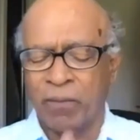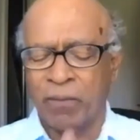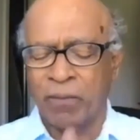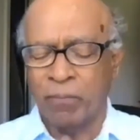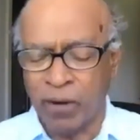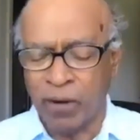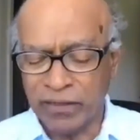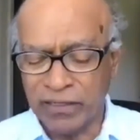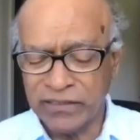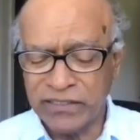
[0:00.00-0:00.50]

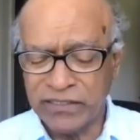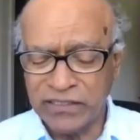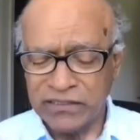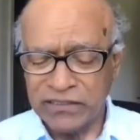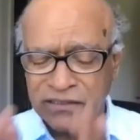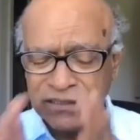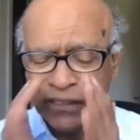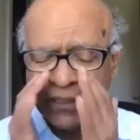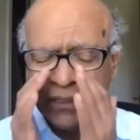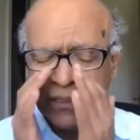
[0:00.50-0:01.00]

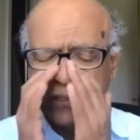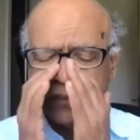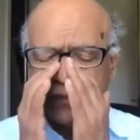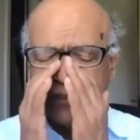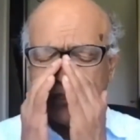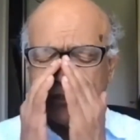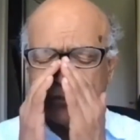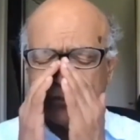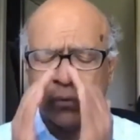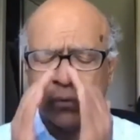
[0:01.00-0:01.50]
Bangladesh,
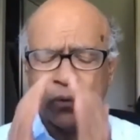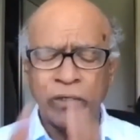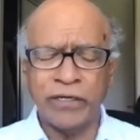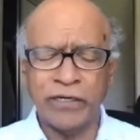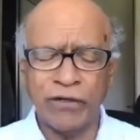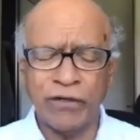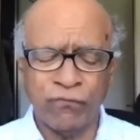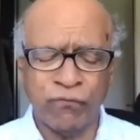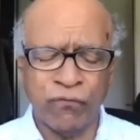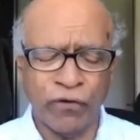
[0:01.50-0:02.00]
there is so
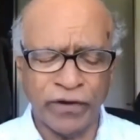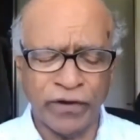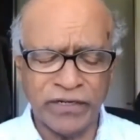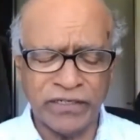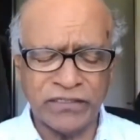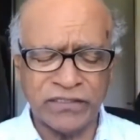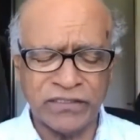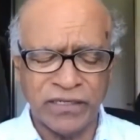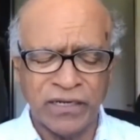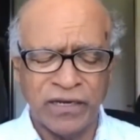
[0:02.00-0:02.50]
little
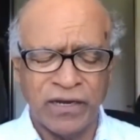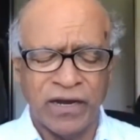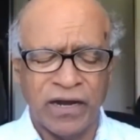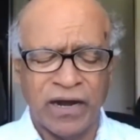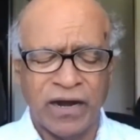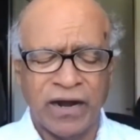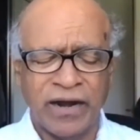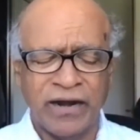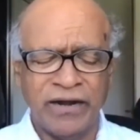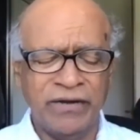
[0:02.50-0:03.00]
forest
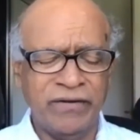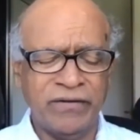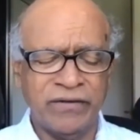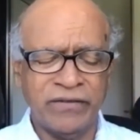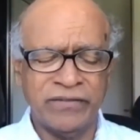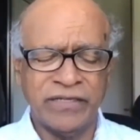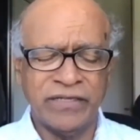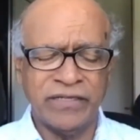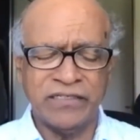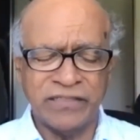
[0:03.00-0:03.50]
and
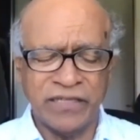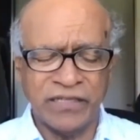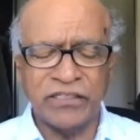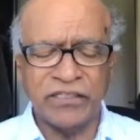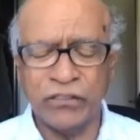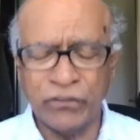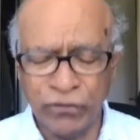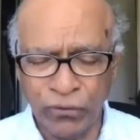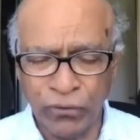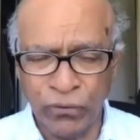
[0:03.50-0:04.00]
there is nothing
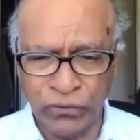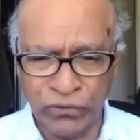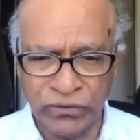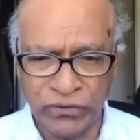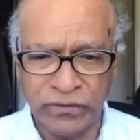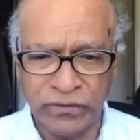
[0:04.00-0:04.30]
to lose.